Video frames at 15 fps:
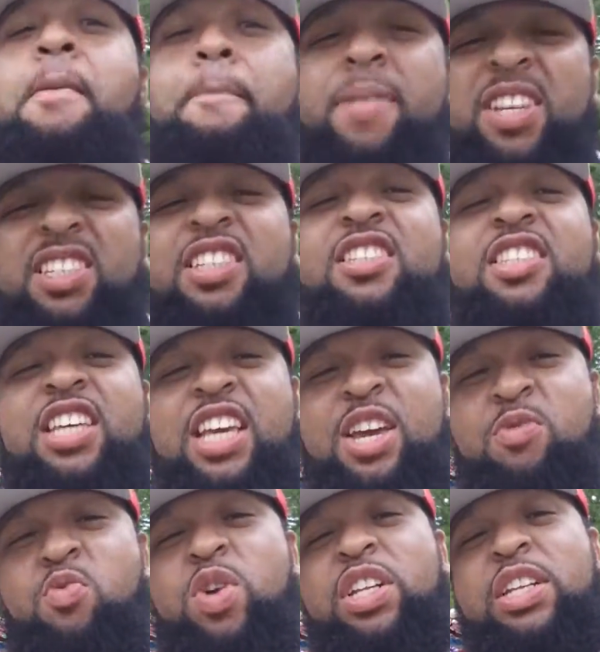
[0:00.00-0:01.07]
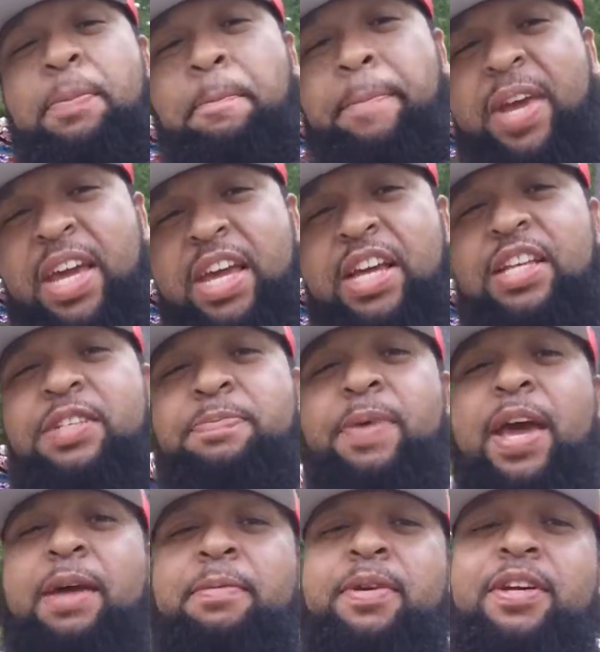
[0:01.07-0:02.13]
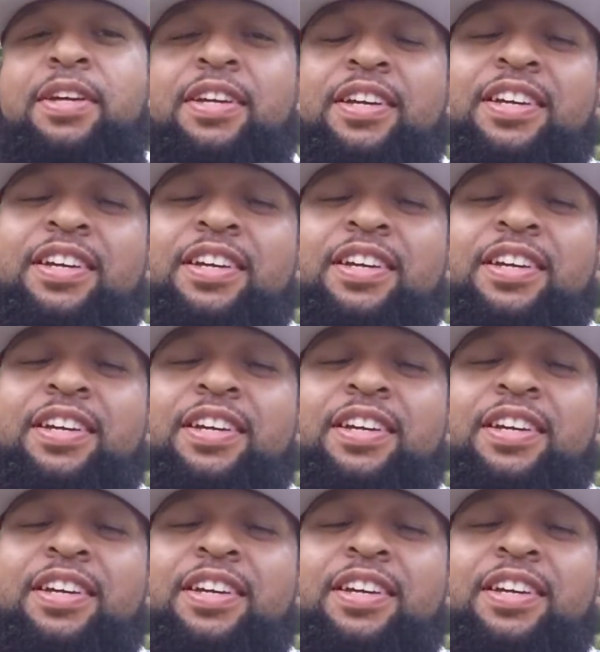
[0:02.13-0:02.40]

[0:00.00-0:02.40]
Mr. T with the B's, baby.